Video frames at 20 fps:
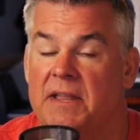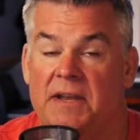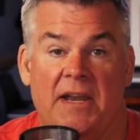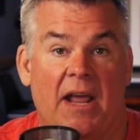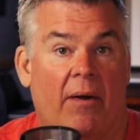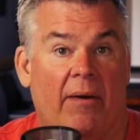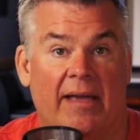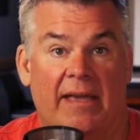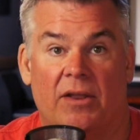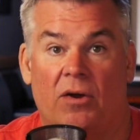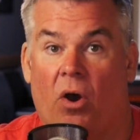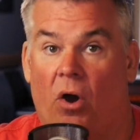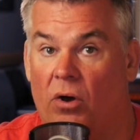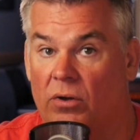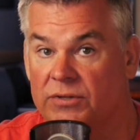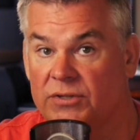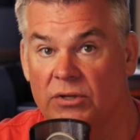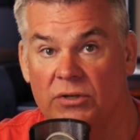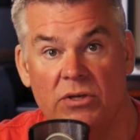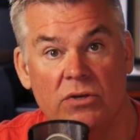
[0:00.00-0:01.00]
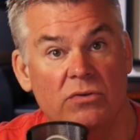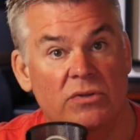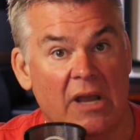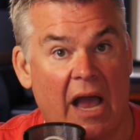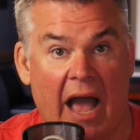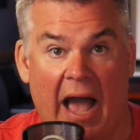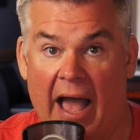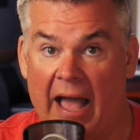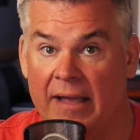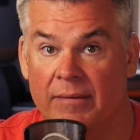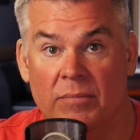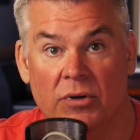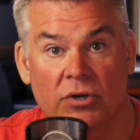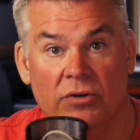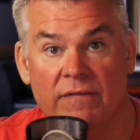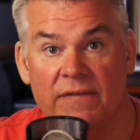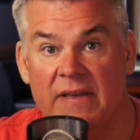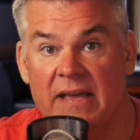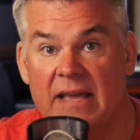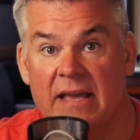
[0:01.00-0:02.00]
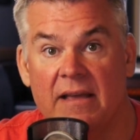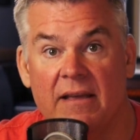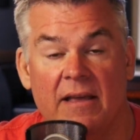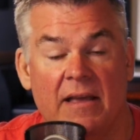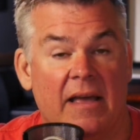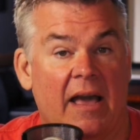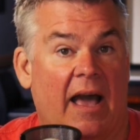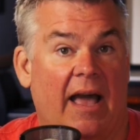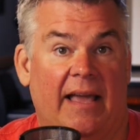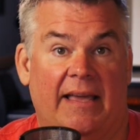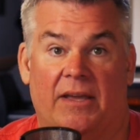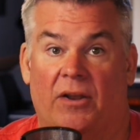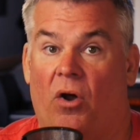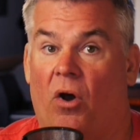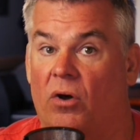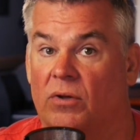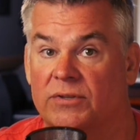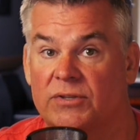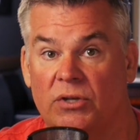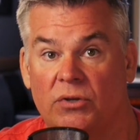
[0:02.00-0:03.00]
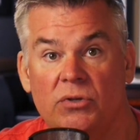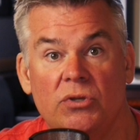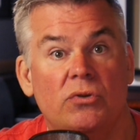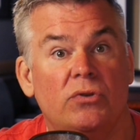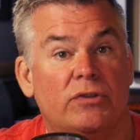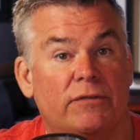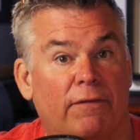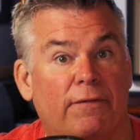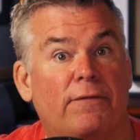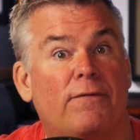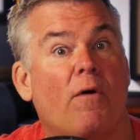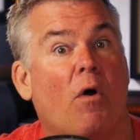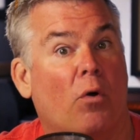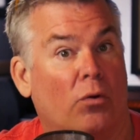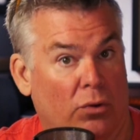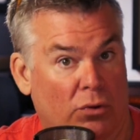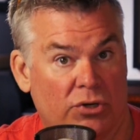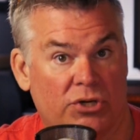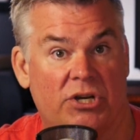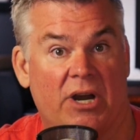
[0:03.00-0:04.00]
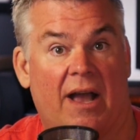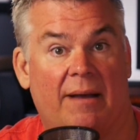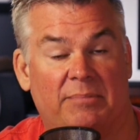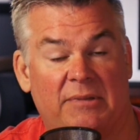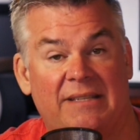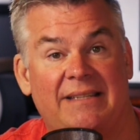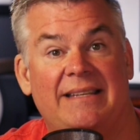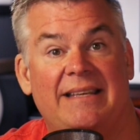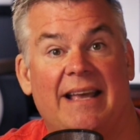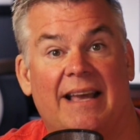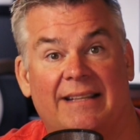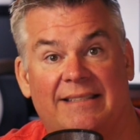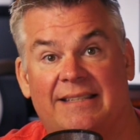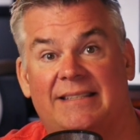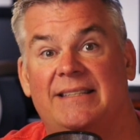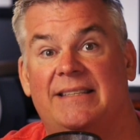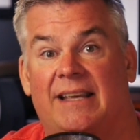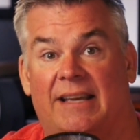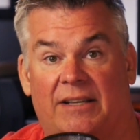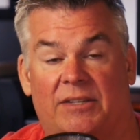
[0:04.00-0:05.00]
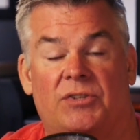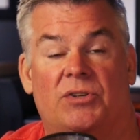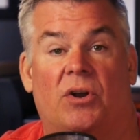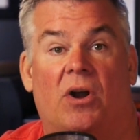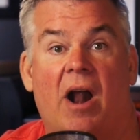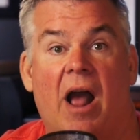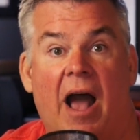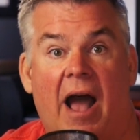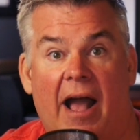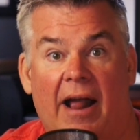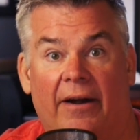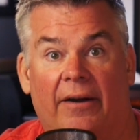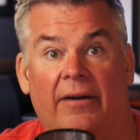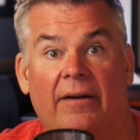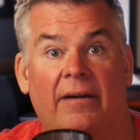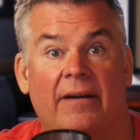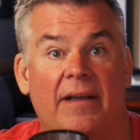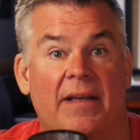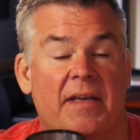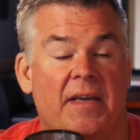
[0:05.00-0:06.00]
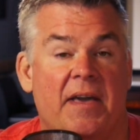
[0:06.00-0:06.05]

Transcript: Now, I can also use iMovie. I could also use Photoshop CS6 or higher.